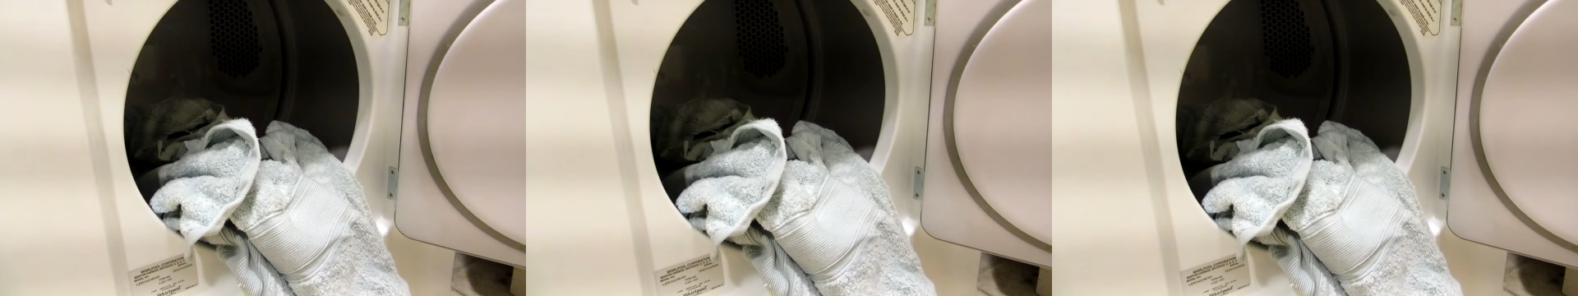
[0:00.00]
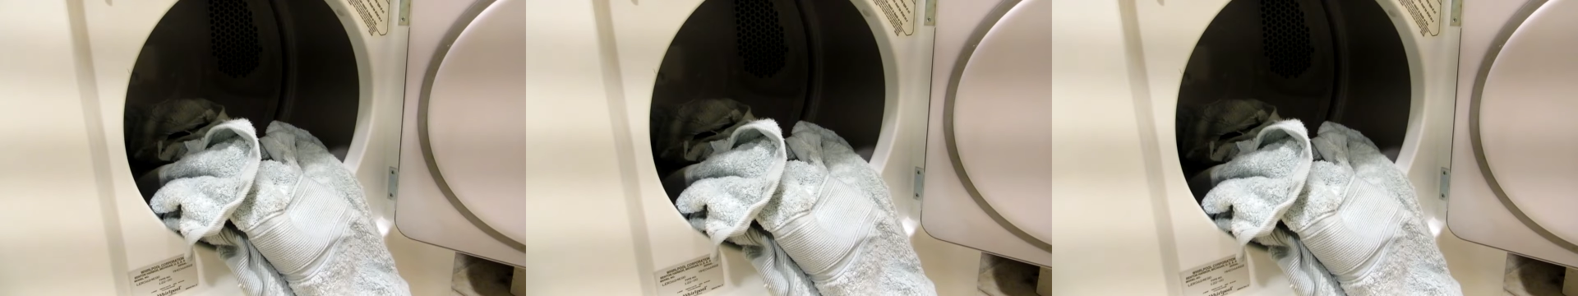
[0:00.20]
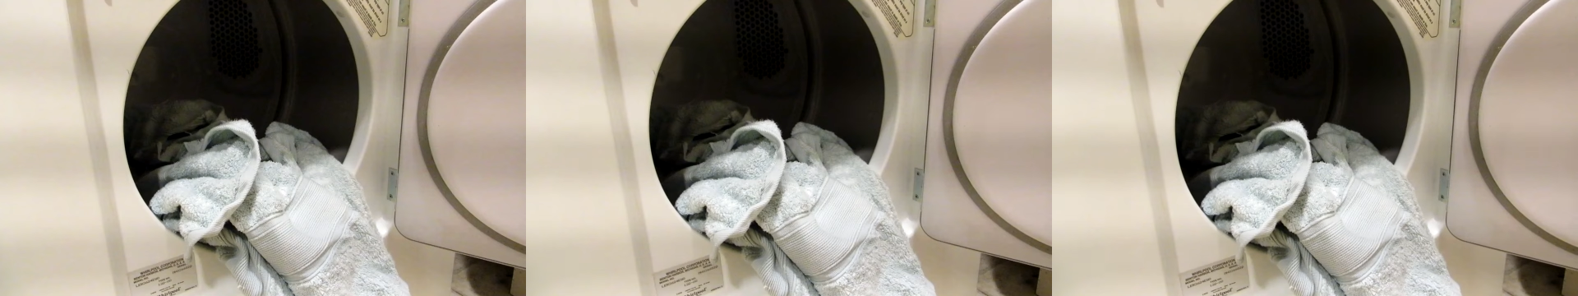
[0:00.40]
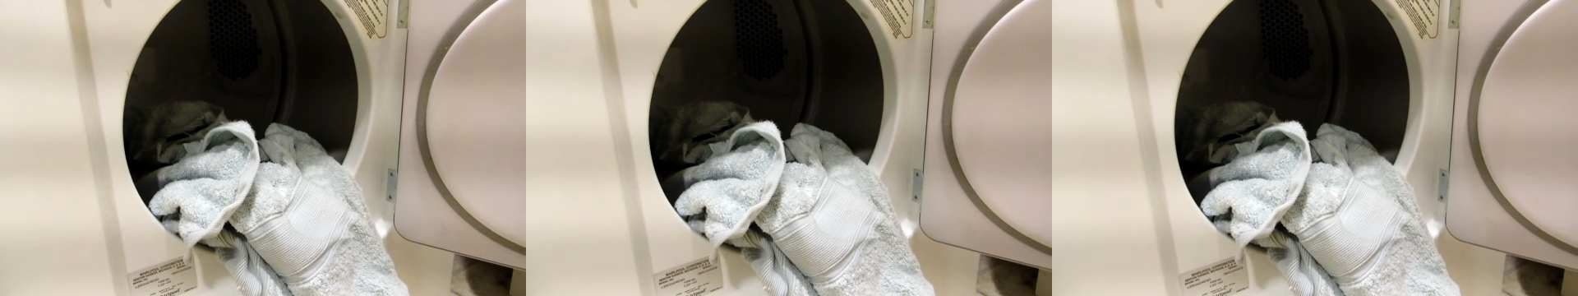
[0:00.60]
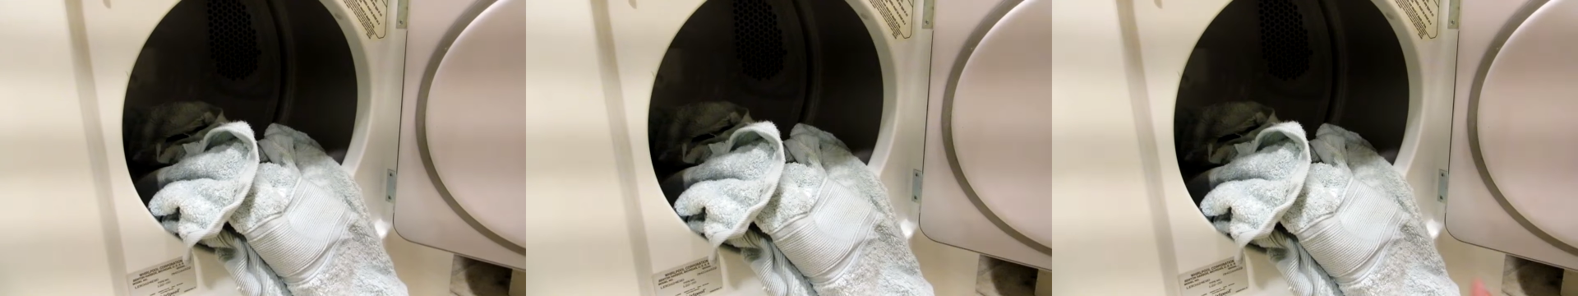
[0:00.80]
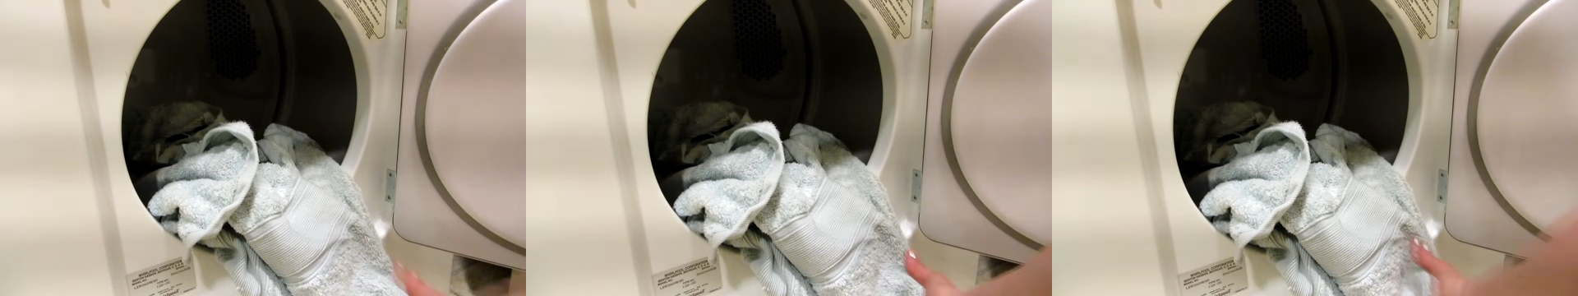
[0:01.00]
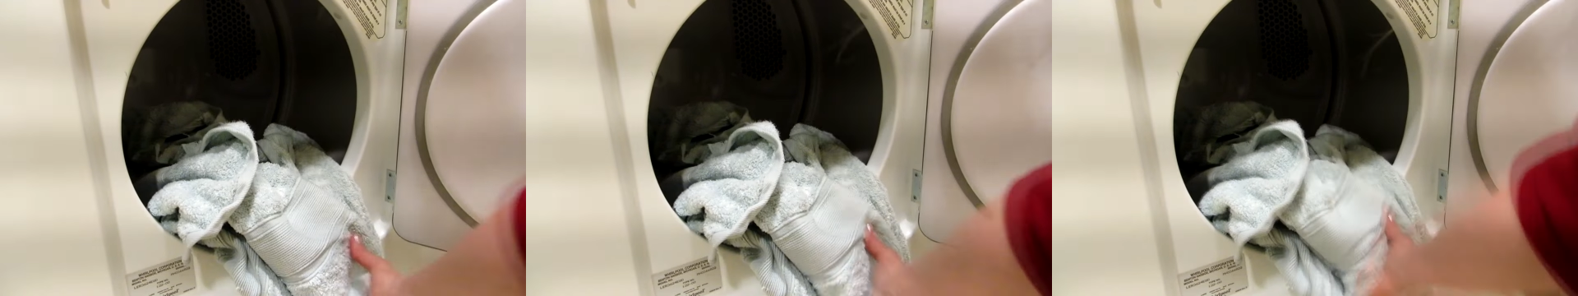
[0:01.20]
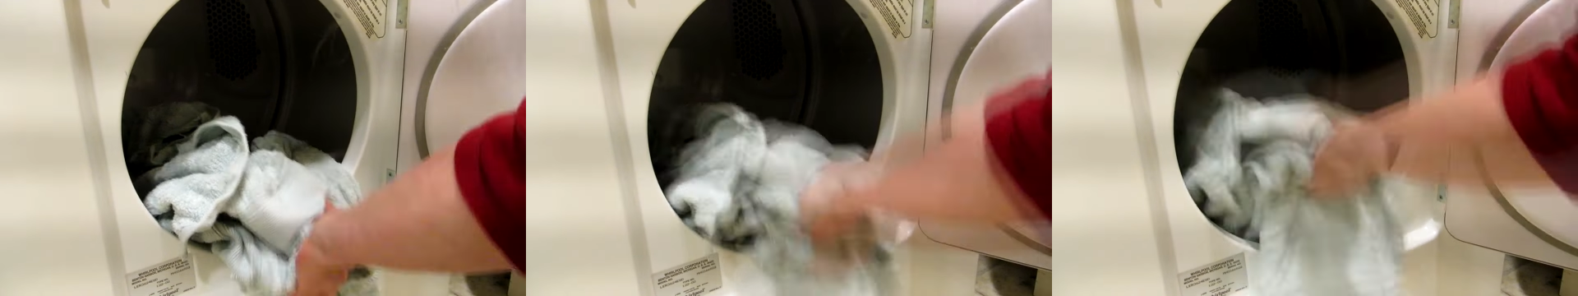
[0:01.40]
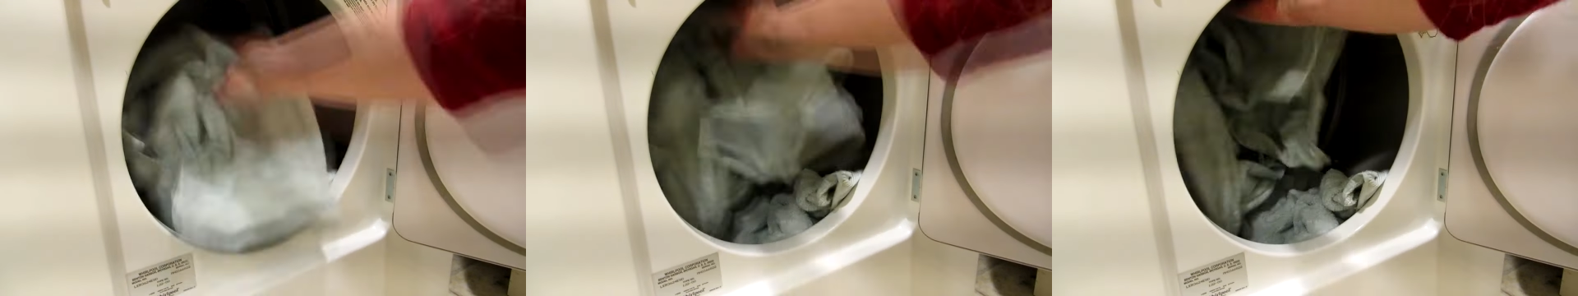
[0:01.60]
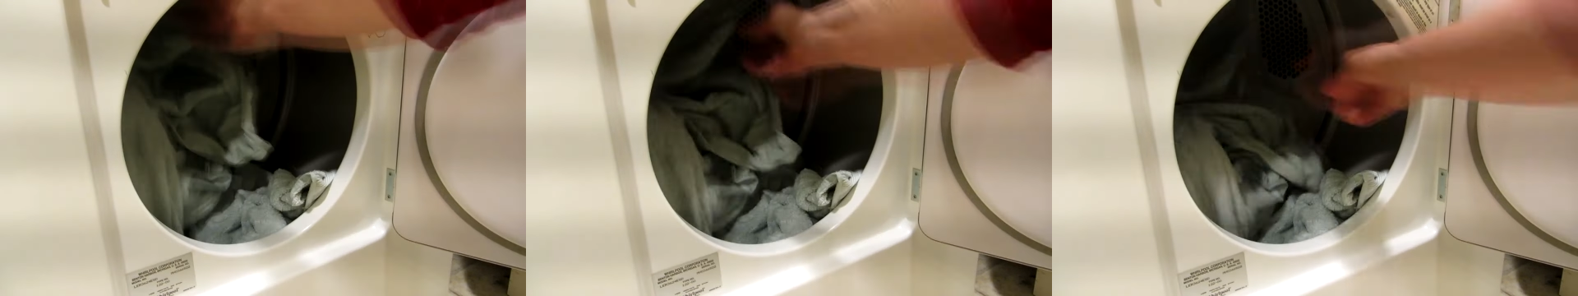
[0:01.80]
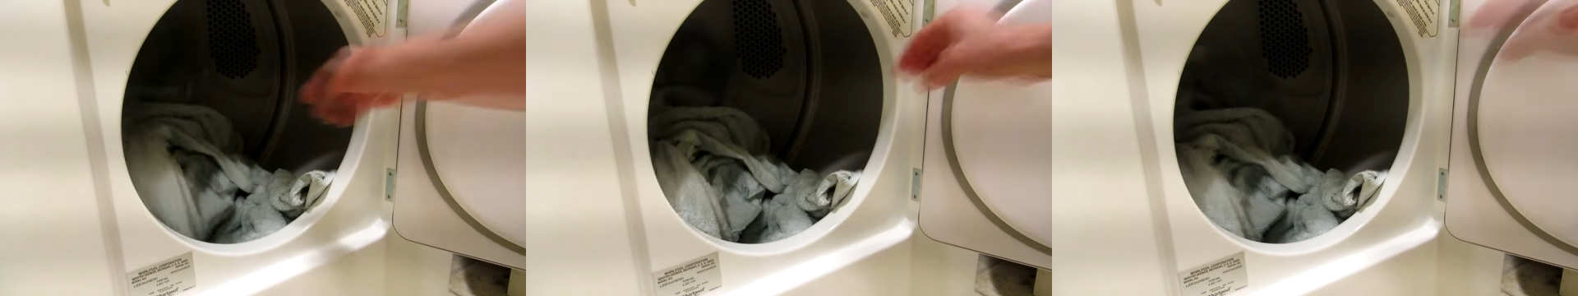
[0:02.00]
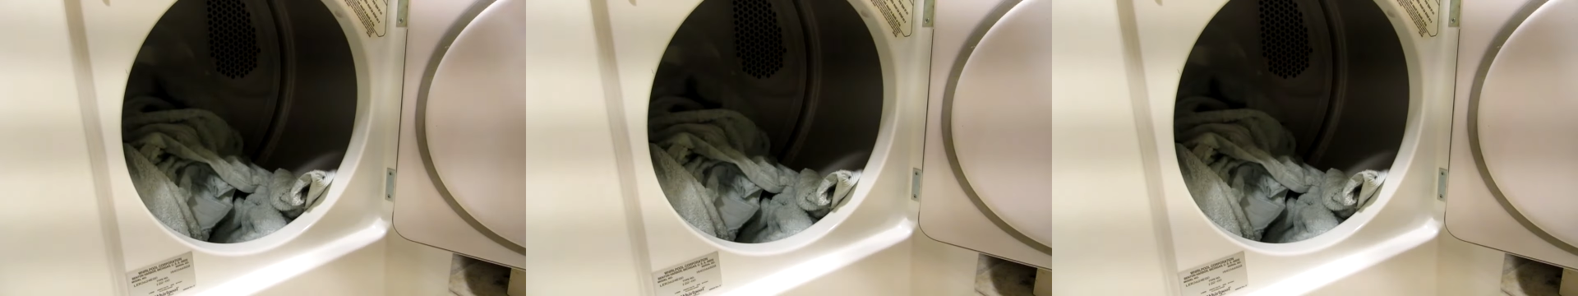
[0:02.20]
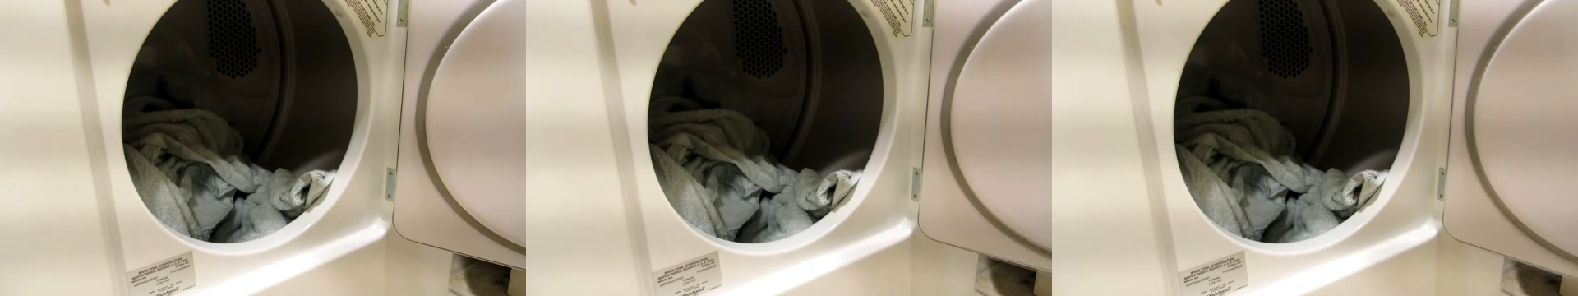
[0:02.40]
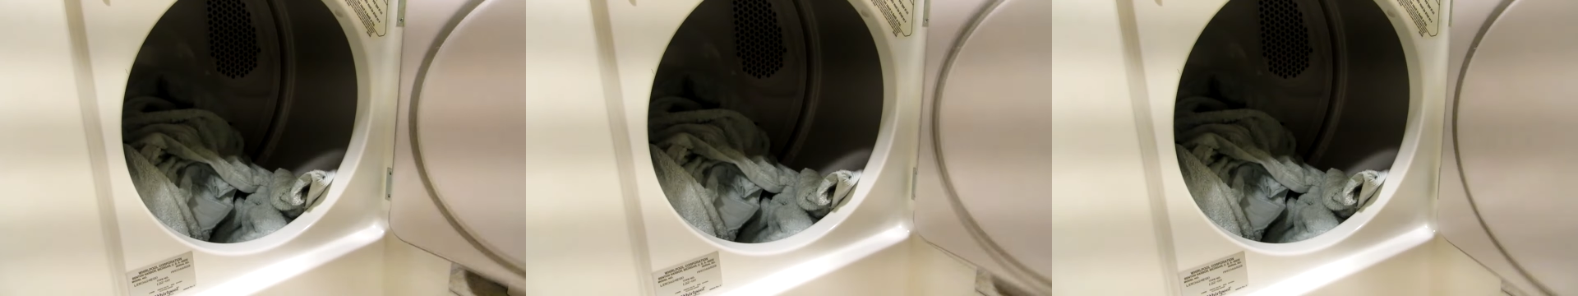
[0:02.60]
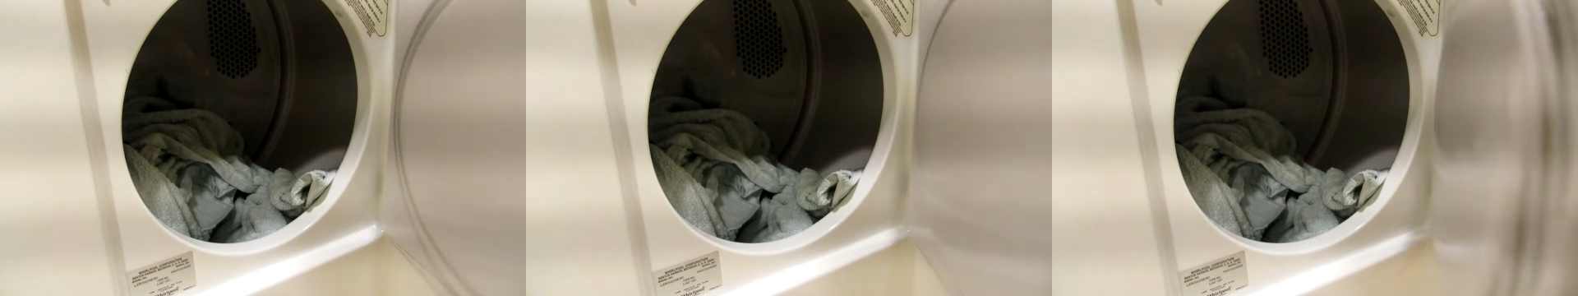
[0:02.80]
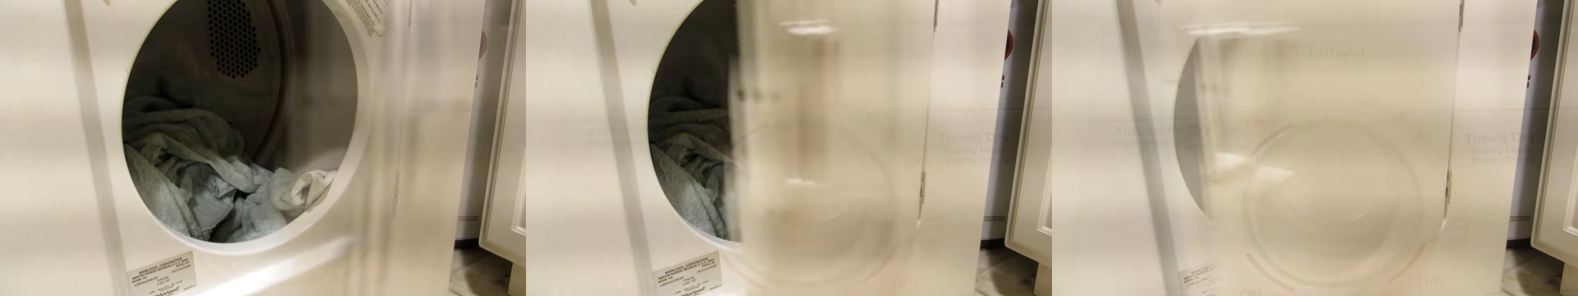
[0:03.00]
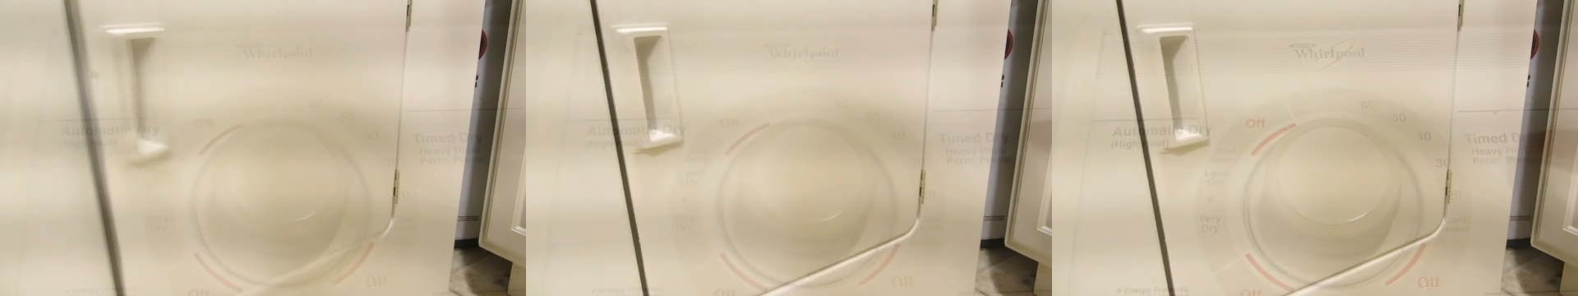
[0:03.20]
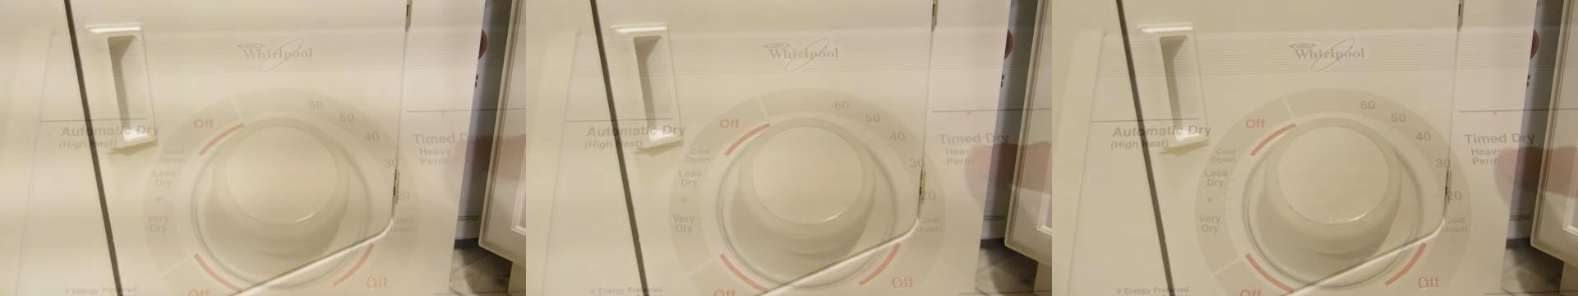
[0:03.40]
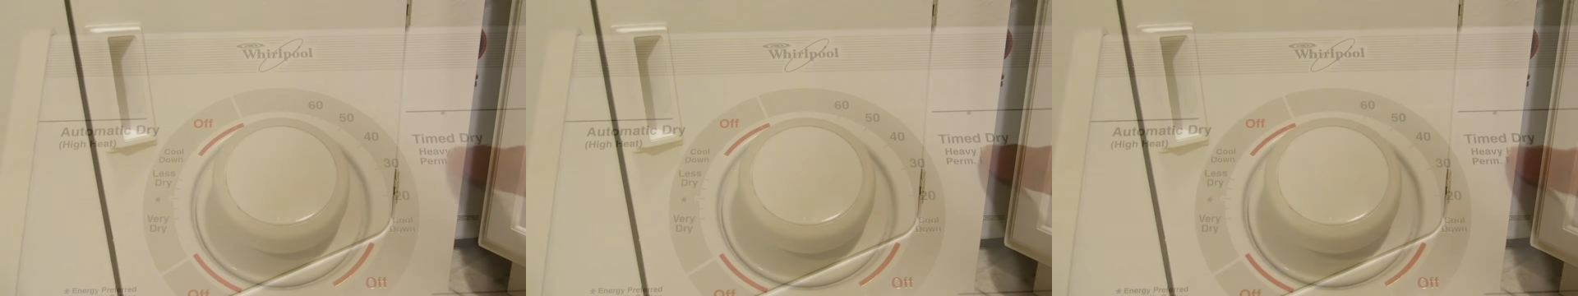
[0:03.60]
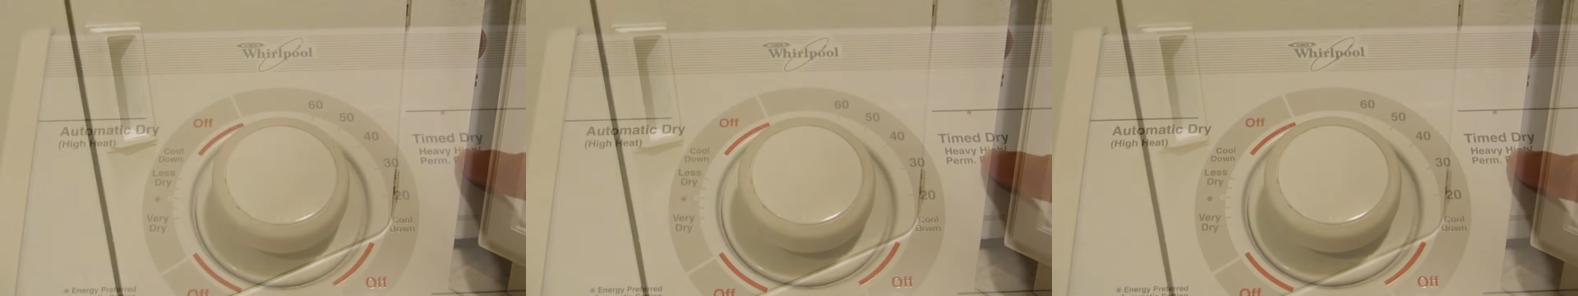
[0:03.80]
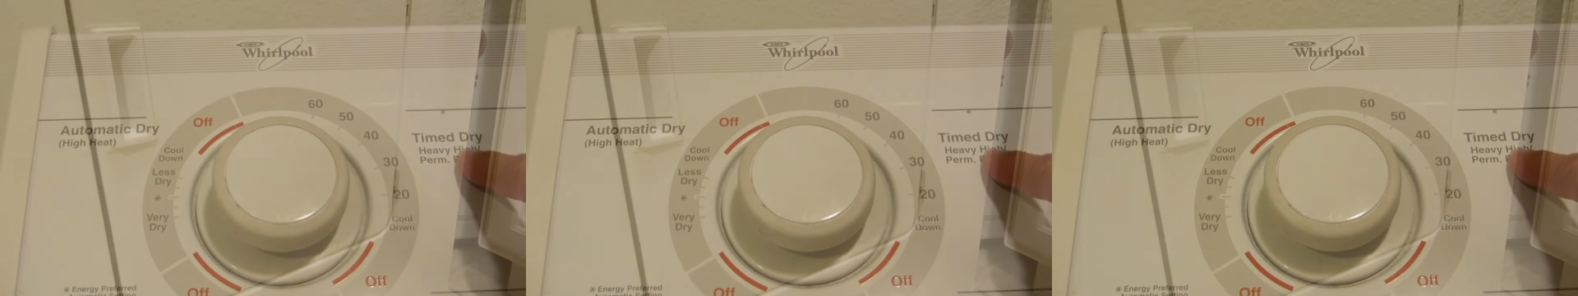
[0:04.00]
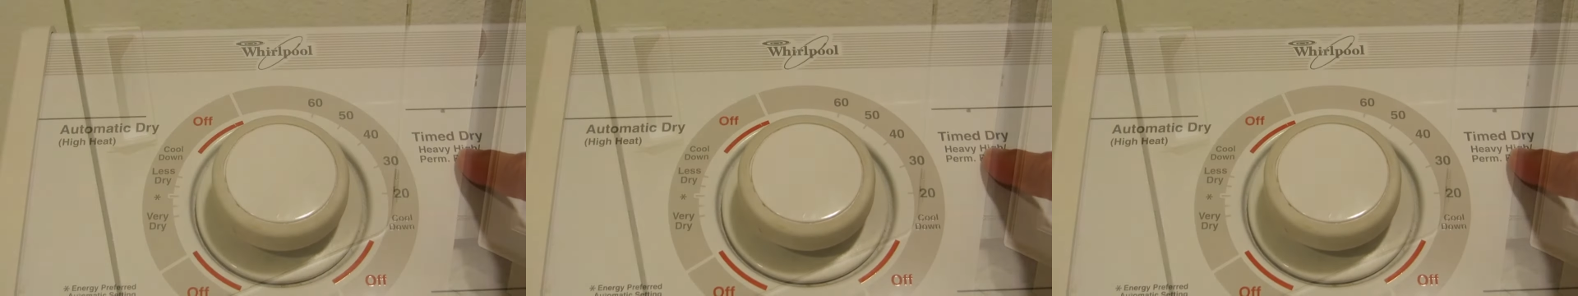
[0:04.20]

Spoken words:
Nobody's mouth can be seen.